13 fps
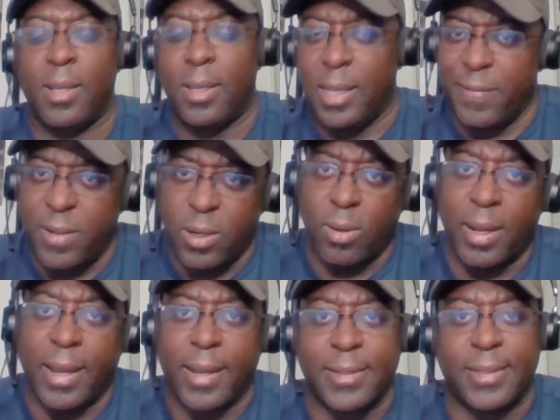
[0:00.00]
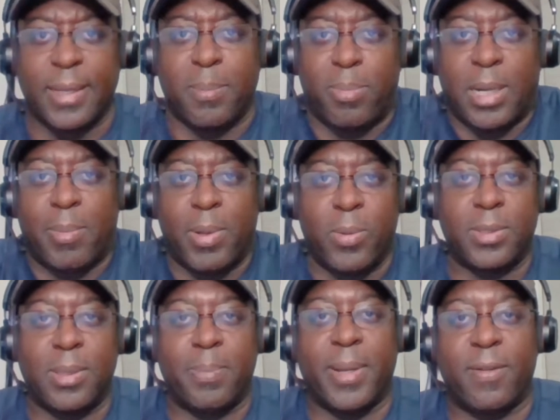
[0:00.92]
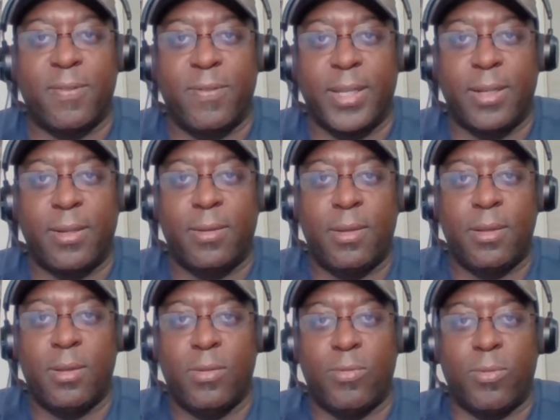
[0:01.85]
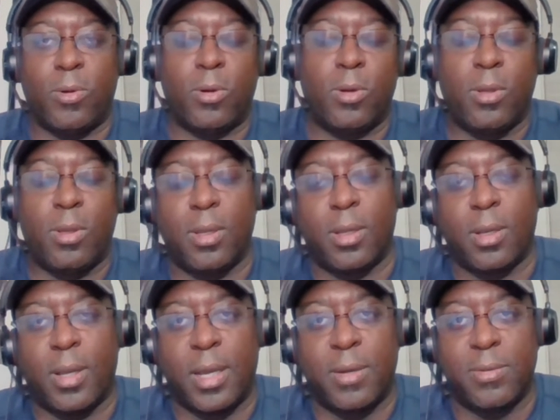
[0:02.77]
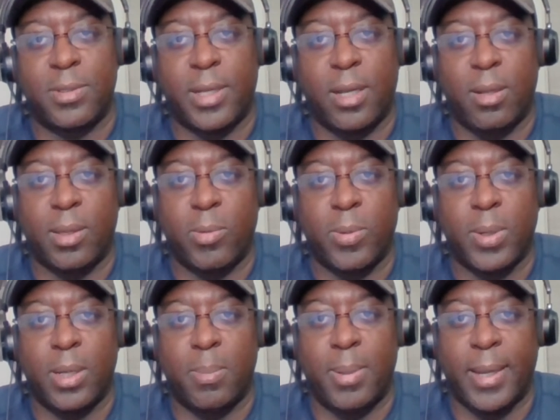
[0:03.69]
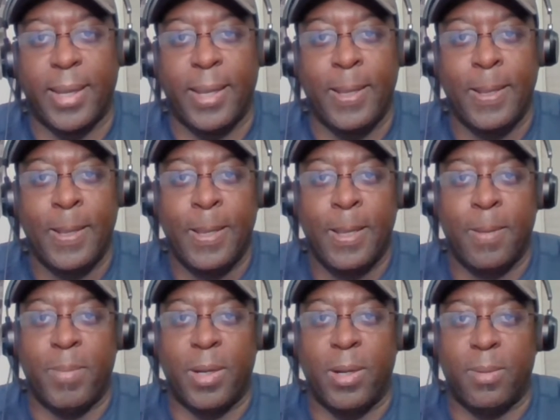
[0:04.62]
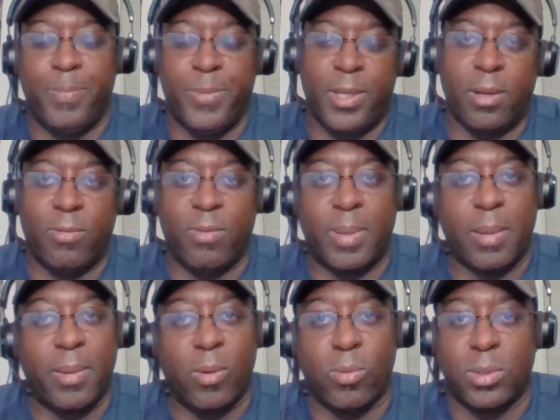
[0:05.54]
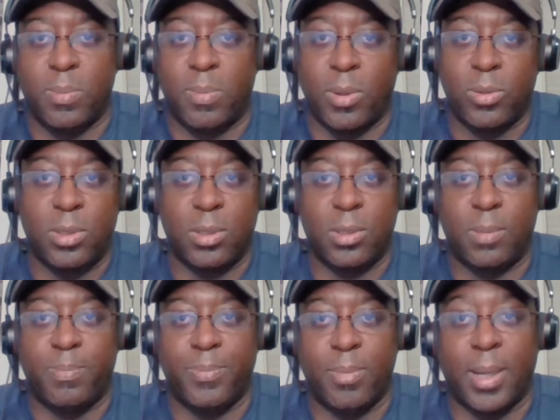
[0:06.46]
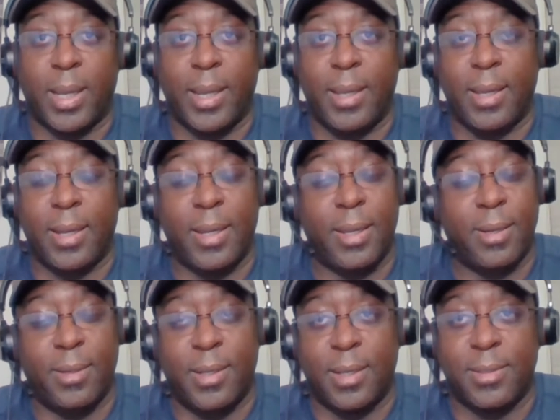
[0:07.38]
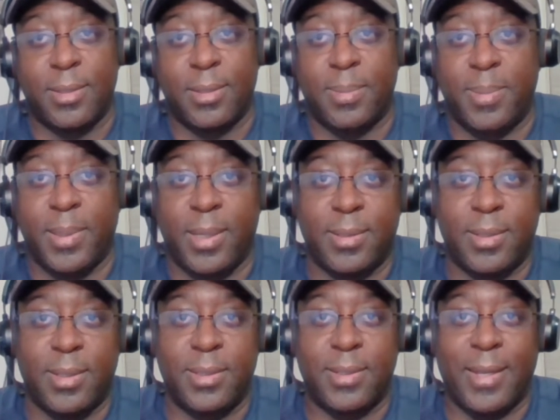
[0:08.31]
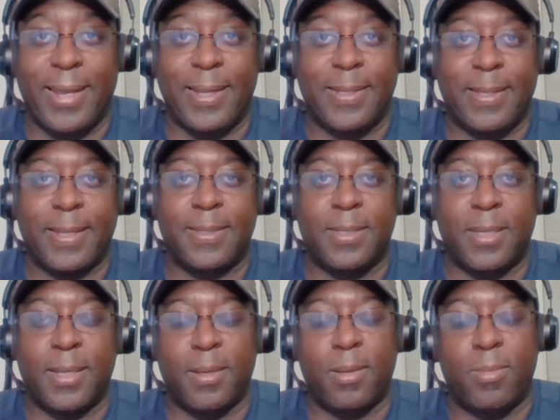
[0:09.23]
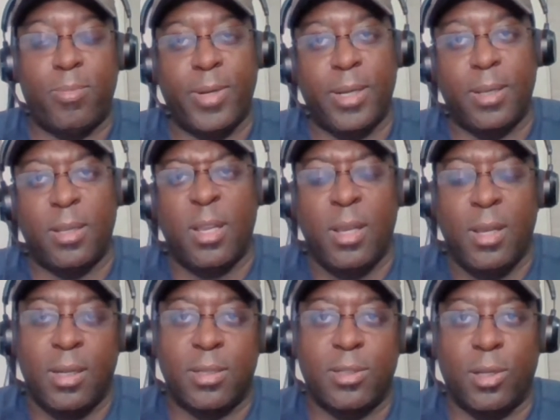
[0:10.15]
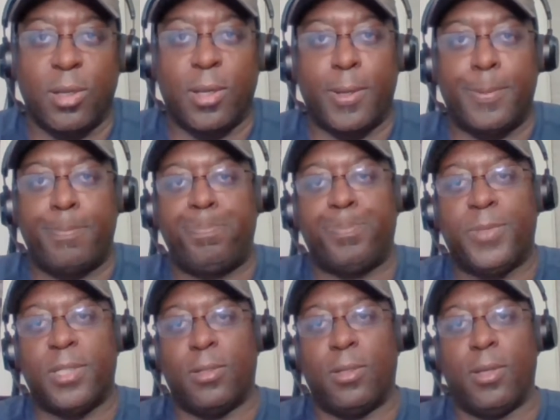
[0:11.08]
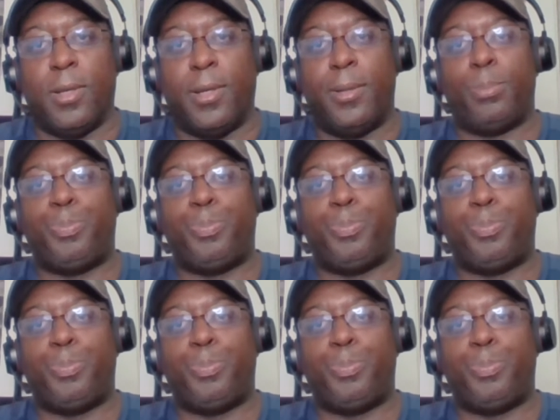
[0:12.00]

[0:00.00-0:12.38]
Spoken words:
Even though Lacazette probably was the better fit for the kind of style that we're gonna play, but it, you know, if Aubameyang was supposed to play and then doesn't because he's late, that's pretty doesn't look good. Doesn't look good.